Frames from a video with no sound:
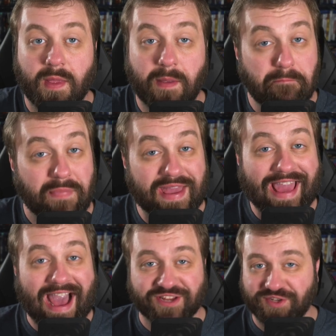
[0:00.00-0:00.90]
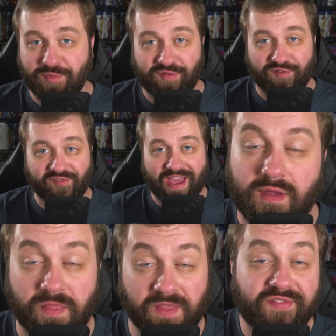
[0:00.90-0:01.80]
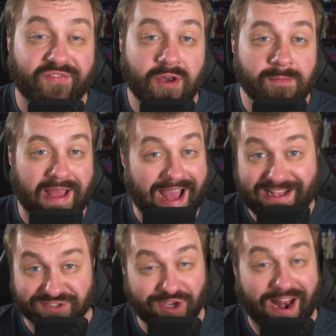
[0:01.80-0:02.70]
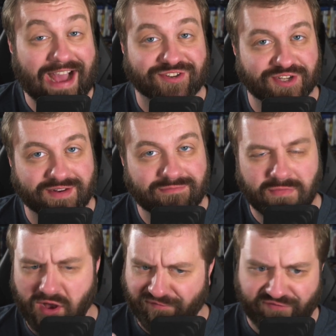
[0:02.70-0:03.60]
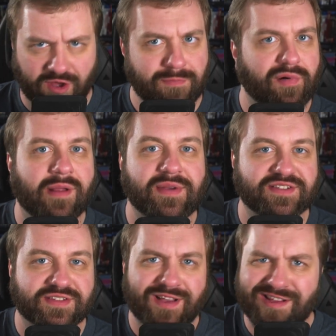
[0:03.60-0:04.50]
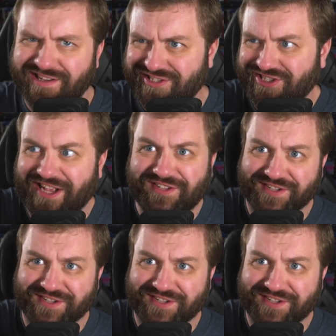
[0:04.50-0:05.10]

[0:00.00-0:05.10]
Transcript: Big action movie fan. This film has good action, a fun premise, Jason